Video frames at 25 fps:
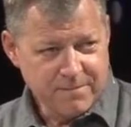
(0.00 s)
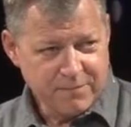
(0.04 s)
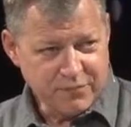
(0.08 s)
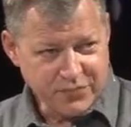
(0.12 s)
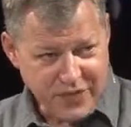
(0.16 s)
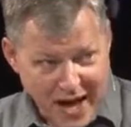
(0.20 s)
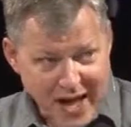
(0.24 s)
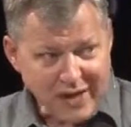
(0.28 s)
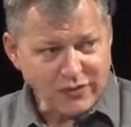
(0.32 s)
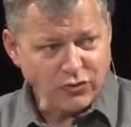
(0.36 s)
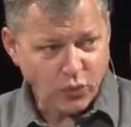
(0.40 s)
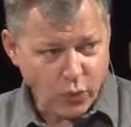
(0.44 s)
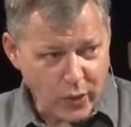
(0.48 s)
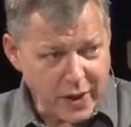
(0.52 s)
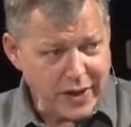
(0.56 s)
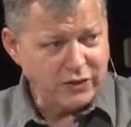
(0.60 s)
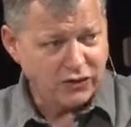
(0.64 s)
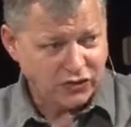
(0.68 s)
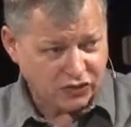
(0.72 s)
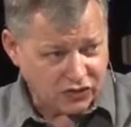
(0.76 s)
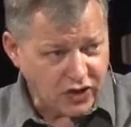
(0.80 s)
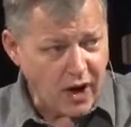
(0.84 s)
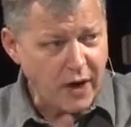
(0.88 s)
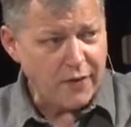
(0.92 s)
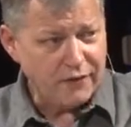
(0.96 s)
That's when
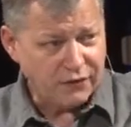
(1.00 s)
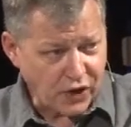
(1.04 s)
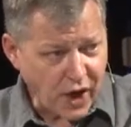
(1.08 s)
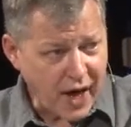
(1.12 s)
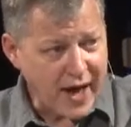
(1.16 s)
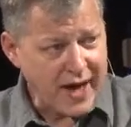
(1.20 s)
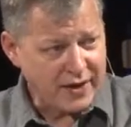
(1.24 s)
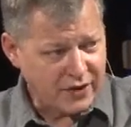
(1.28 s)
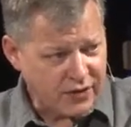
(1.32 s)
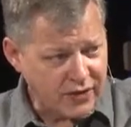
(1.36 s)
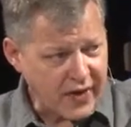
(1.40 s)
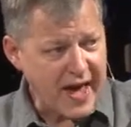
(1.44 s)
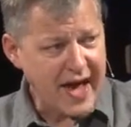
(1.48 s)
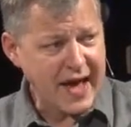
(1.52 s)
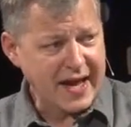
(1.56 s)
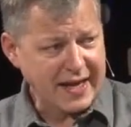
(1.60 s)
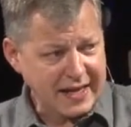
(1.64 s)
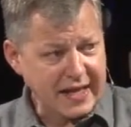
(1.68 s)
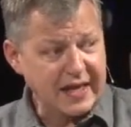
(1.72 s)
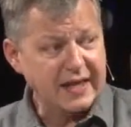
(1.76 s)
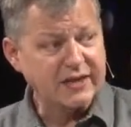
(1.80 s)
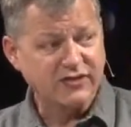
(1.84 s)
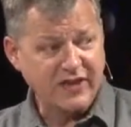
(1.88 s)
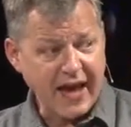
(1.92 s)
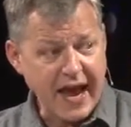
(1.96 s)
stuff like that
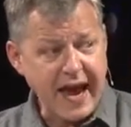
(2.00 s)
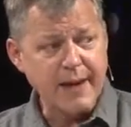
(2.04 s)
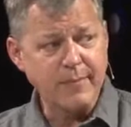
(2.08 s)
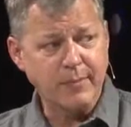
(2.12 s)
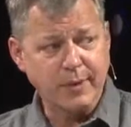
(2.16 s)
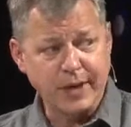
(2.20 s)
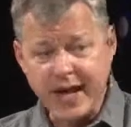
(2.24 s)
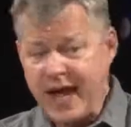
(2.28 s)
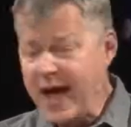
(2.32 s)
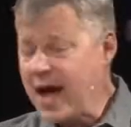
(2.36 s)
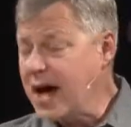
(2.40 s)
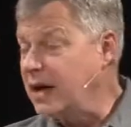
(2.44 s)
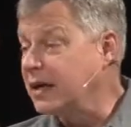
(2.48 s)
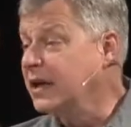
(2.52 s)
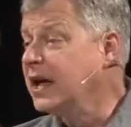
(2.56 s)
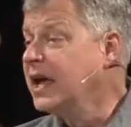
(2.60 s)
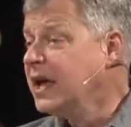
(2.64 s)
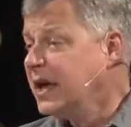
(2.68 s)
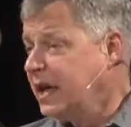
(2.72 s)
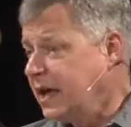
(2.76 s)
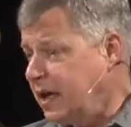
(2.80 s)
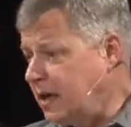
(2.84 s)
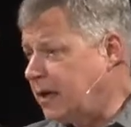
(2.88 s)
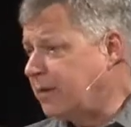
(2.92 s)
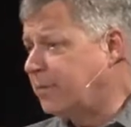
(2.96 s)
gets hammered out
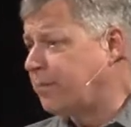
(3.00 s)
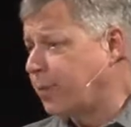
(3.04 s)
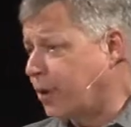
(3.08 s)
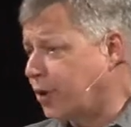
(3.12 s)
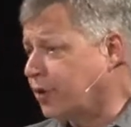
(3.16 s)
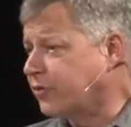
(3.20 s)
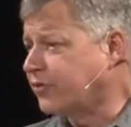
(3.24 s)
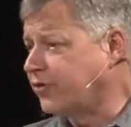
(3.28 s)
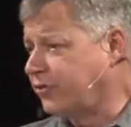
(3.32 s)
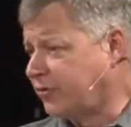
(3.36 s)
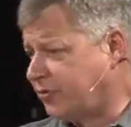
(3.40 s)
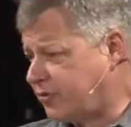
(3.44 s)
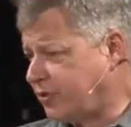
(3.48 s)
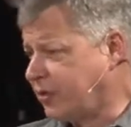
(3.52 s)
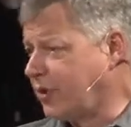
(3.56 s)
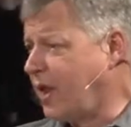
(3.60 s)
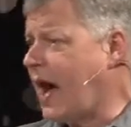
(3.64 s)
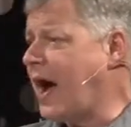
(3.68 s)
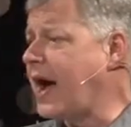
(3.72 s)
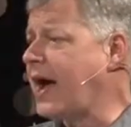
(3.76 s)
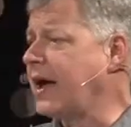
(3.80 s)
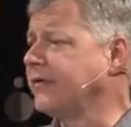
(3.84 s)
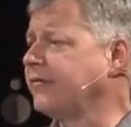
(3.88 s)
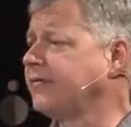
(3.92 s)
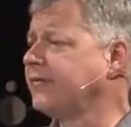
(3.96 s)
in a person's
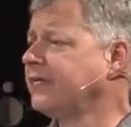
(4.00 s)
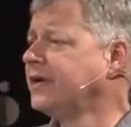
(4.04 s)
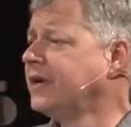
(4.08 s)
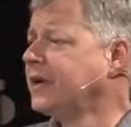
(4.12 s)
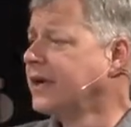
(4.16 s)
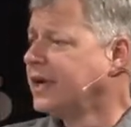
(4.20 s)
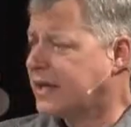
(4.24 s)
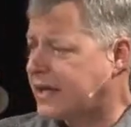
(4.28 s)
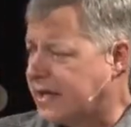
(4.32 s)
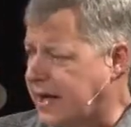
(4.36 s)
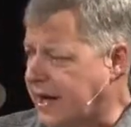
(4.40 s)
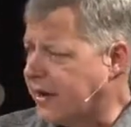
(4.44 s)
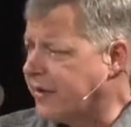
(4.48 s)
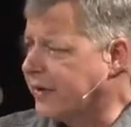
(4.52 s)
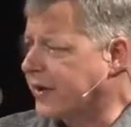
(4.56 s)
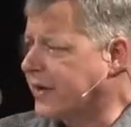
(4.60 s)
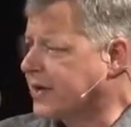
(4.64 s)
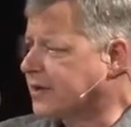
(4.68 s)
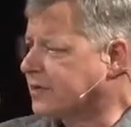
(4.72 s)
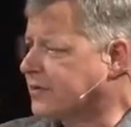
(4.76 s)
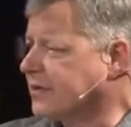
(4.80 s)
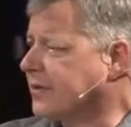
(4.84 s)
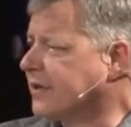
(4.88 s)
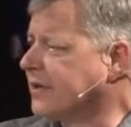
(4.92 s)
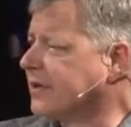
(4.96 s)
life.
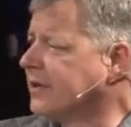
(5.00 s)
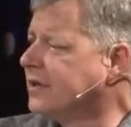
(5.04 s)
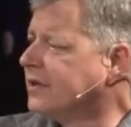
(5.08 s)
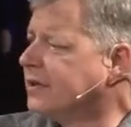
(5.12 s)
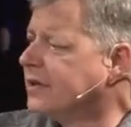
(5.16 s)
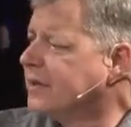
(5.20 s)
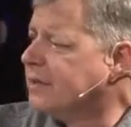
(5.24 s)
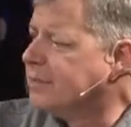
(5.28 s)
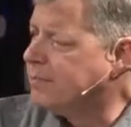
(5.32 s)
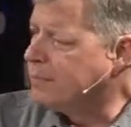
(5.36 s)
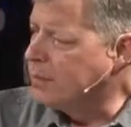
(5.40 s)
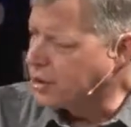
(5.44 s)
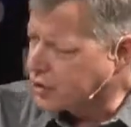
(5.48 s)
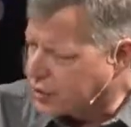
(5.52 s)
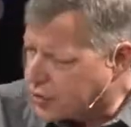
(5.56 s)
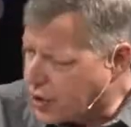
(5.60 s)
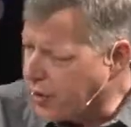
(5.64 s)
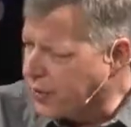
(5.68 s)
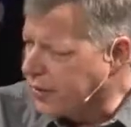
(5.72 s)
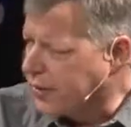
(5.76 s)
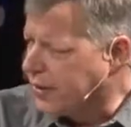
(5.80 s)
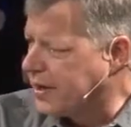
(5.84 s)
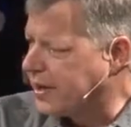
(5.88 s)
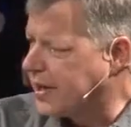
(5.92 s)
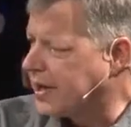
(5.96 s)
Character,
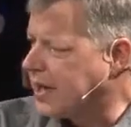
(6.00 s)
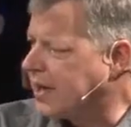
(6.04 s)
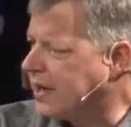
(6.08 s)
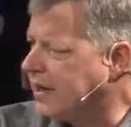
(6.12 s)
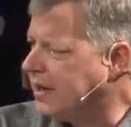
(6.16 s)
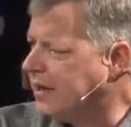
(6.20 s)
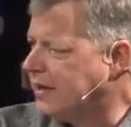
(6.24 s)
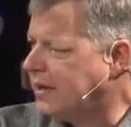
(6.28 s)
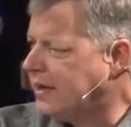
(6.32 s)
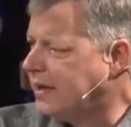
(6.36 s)
maturity.